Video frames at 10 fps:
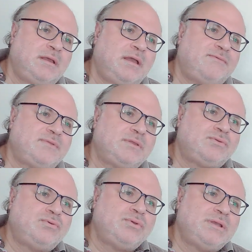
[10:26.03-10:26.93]
After
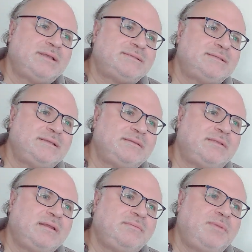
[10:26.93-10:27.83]
two years and
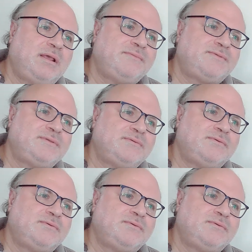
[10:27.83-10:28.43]
nine months